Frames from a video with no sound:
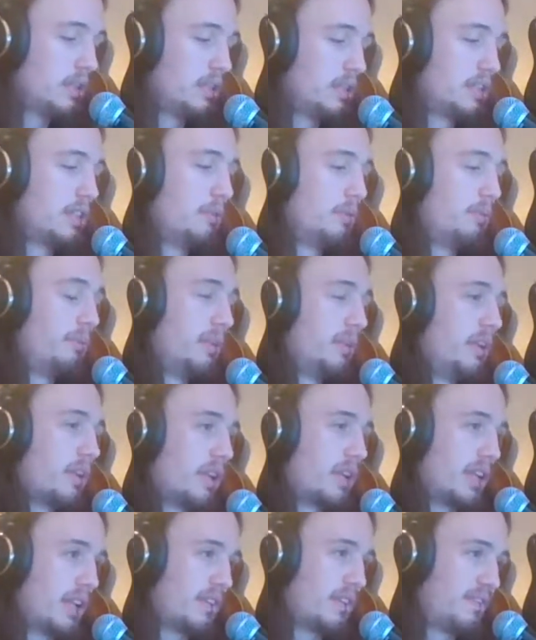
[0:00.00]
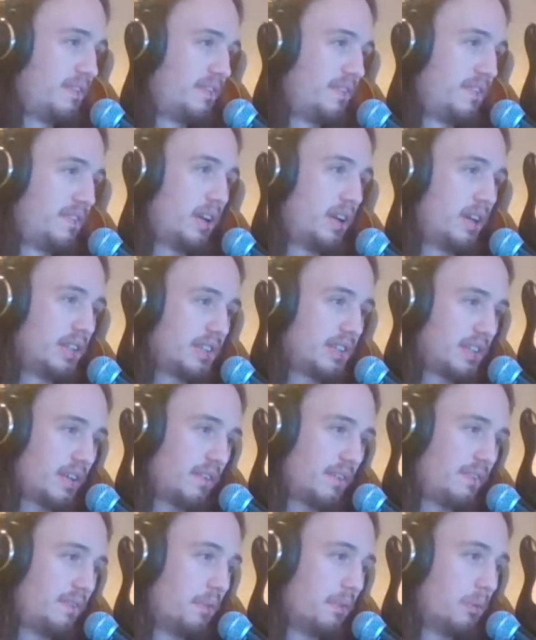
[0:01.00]
So, we've been looking at the first
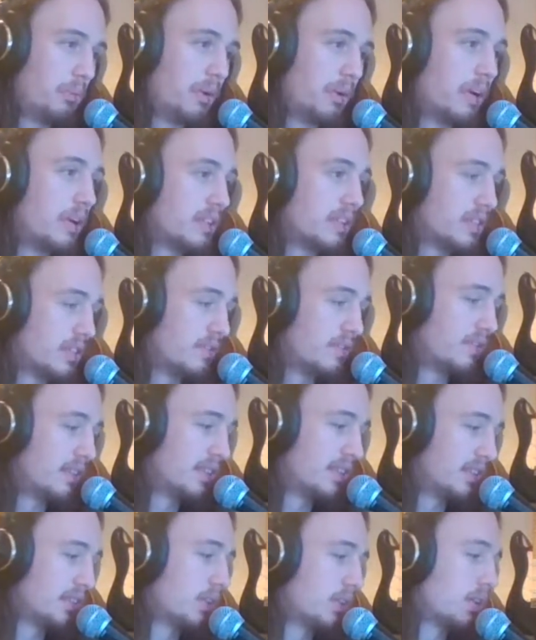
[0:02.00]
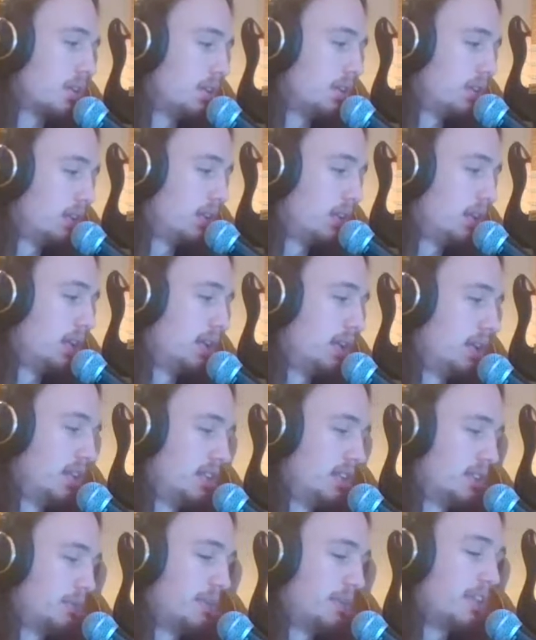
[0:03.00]
4 bars of this song.
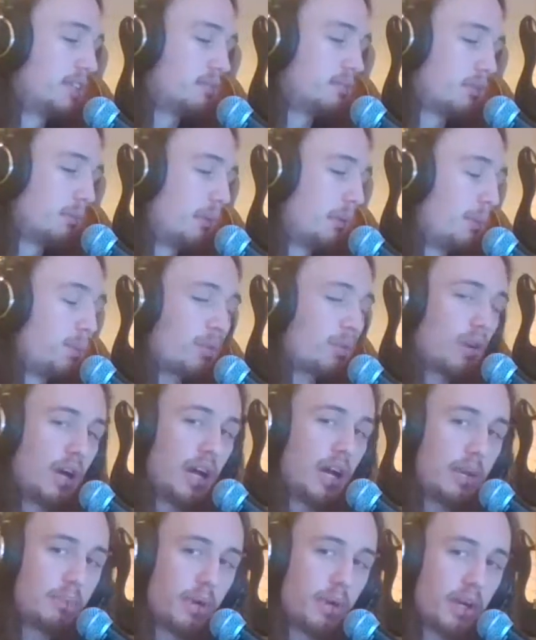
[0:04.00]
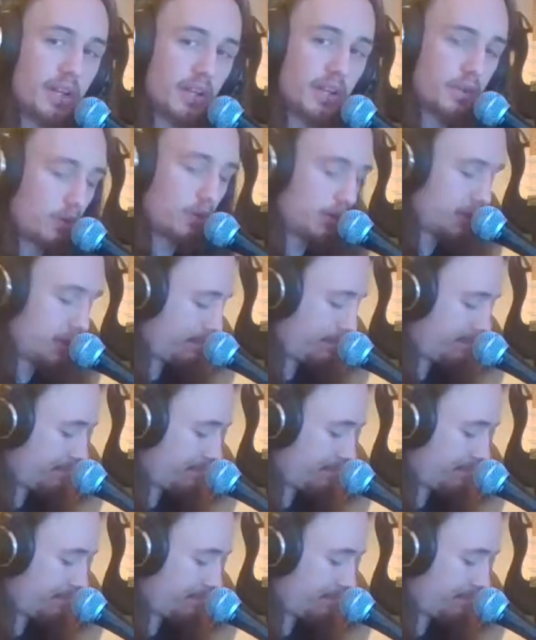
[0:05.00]
So, we need to remember our A minor chord.